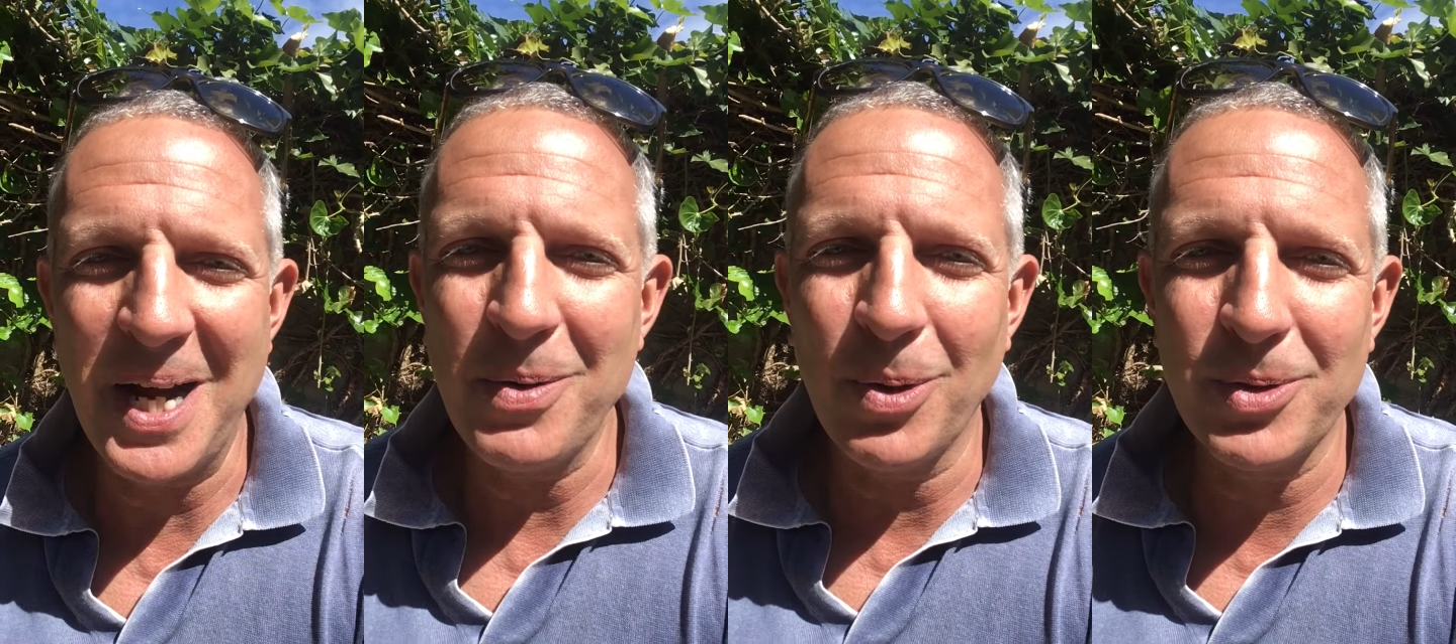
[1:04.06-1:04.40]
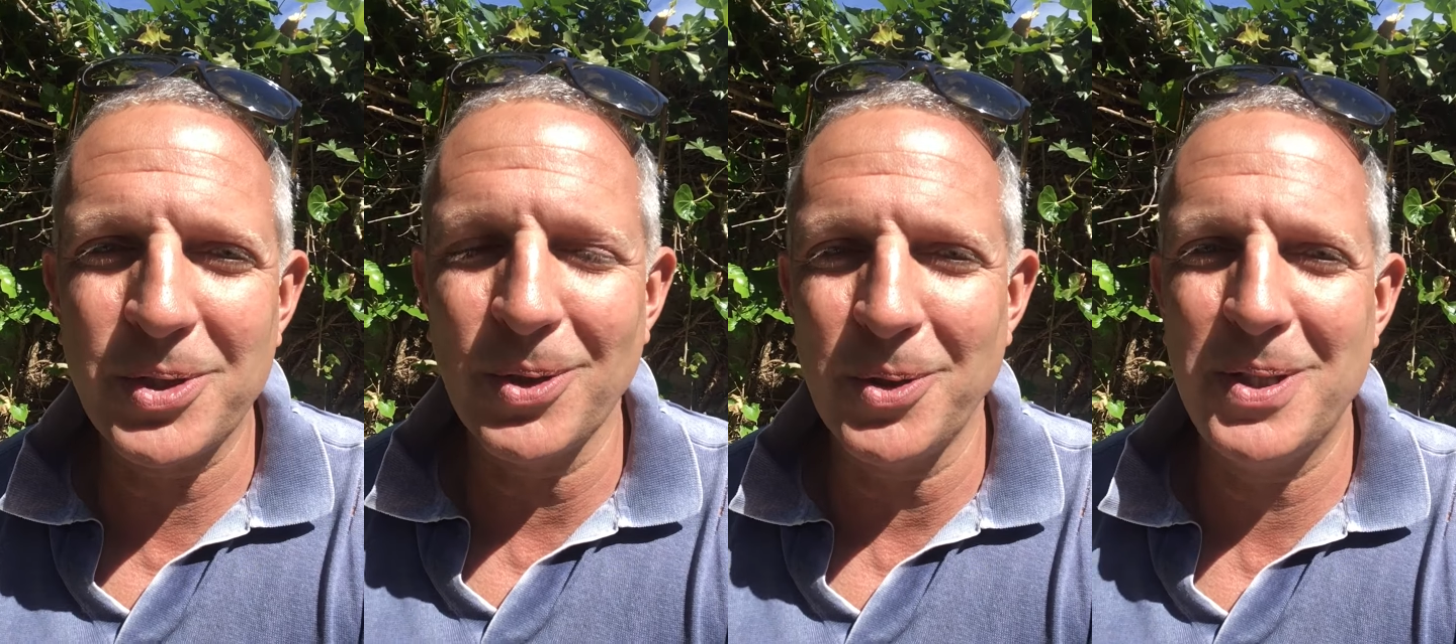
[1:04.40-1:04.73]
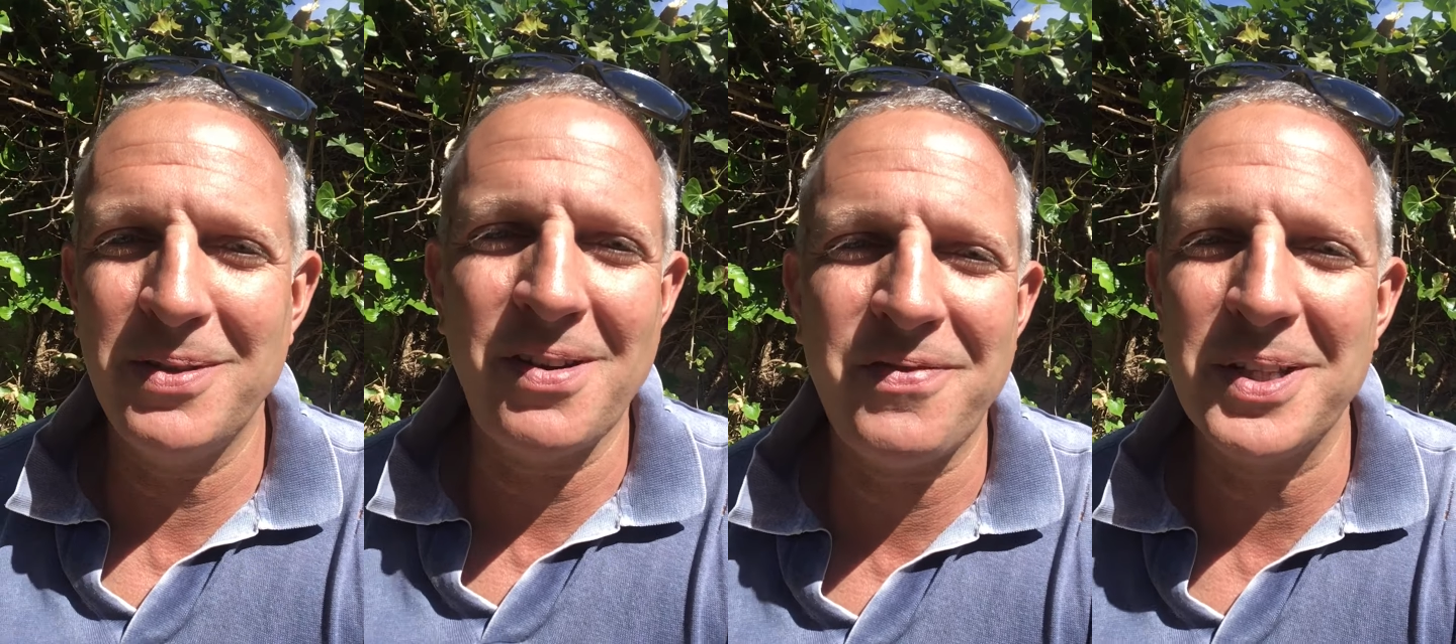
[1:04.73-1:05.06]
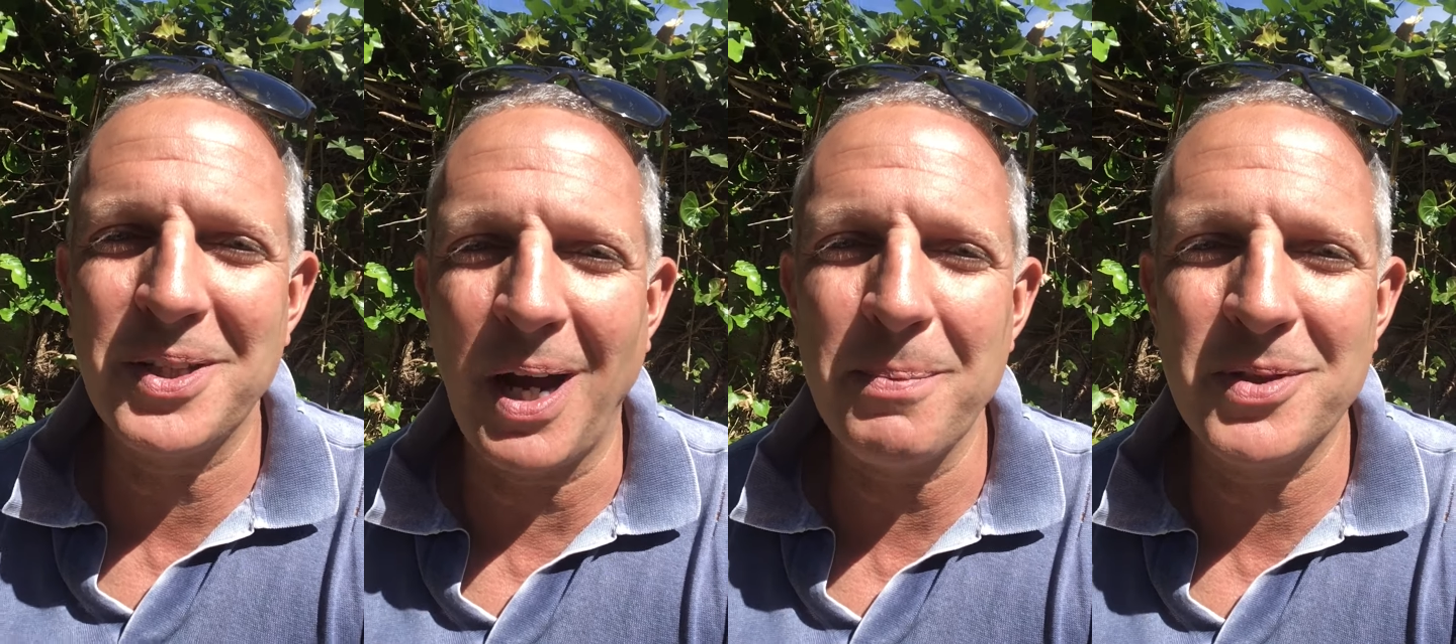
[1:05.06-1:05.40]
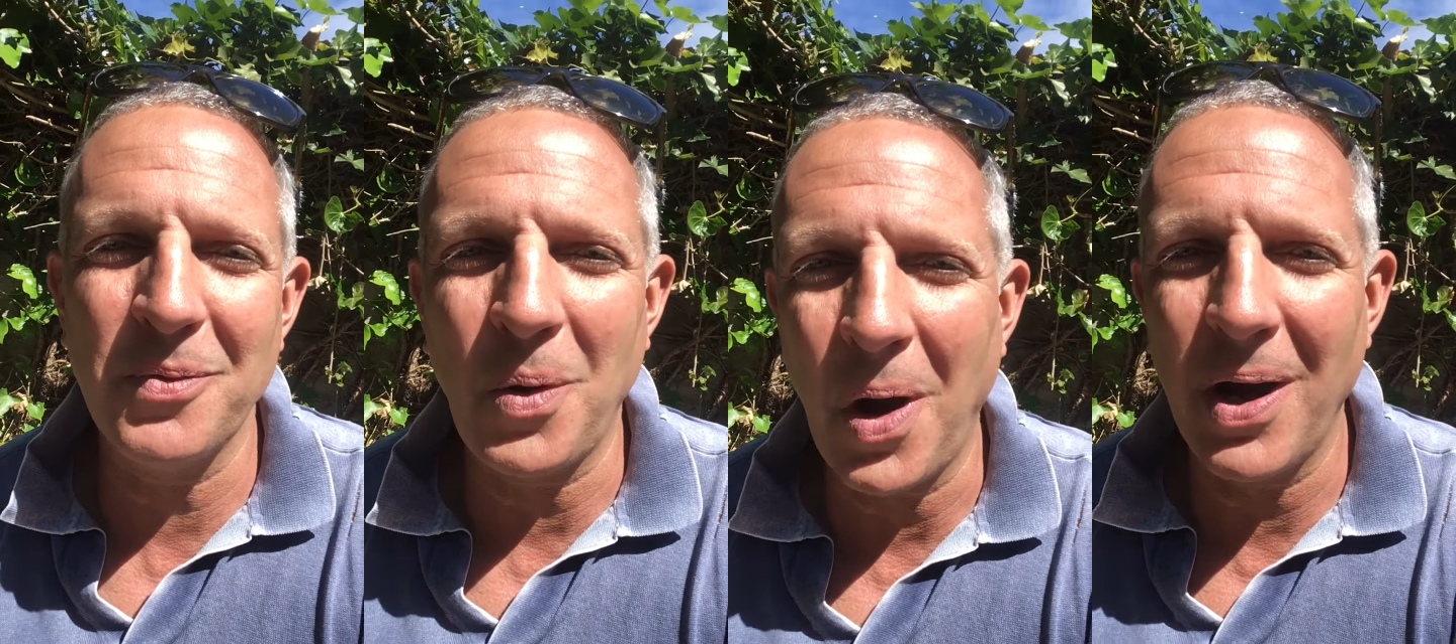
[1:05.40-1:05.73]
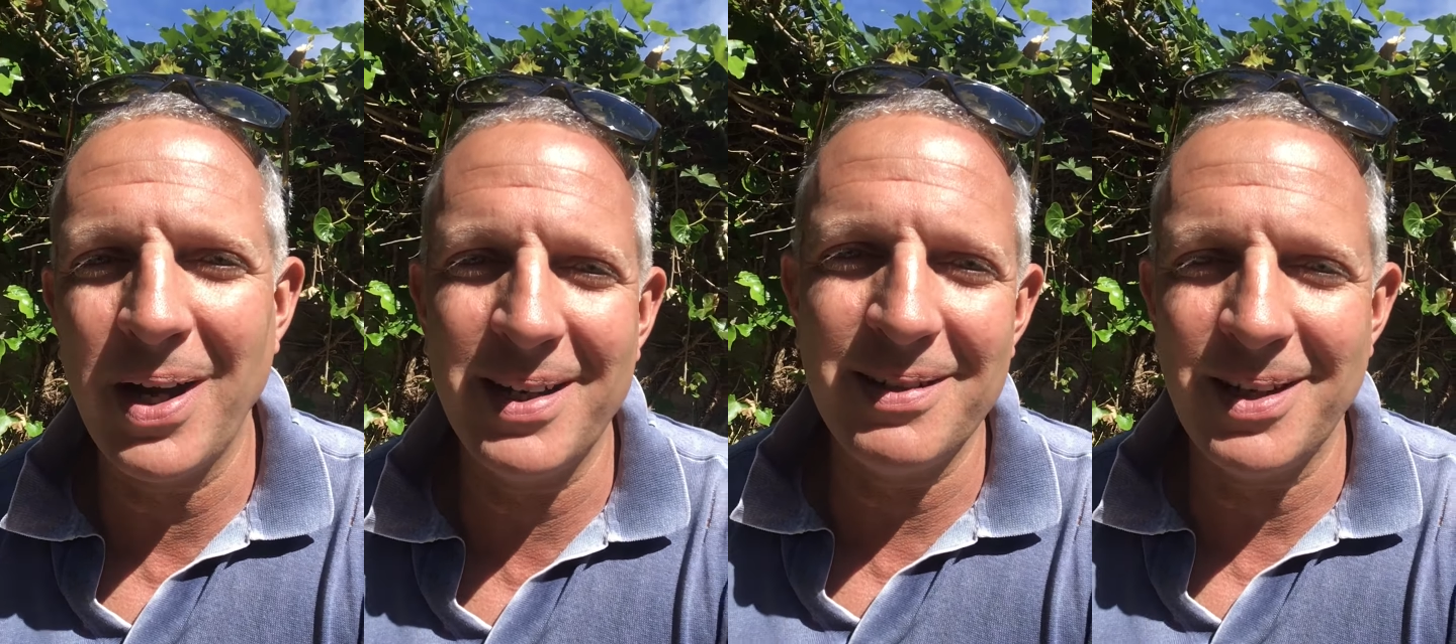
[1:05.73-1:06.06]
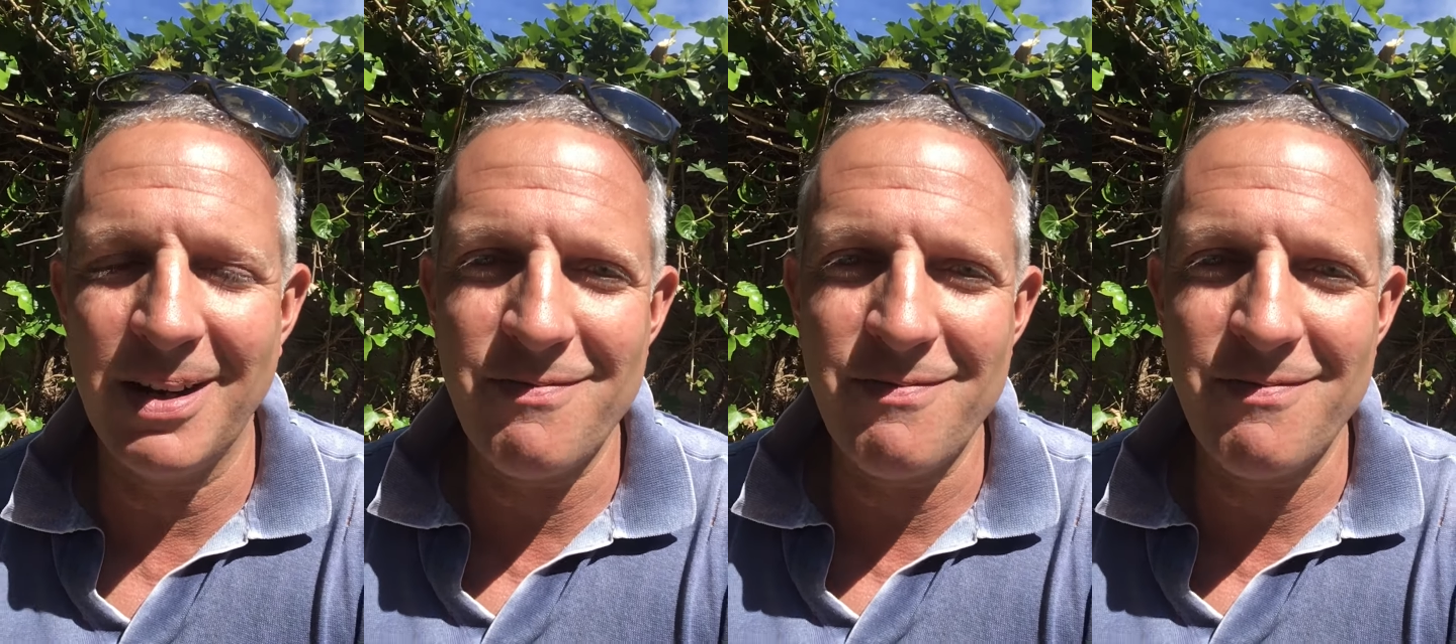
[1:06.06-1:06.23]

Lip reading: all sorts of different types of wine,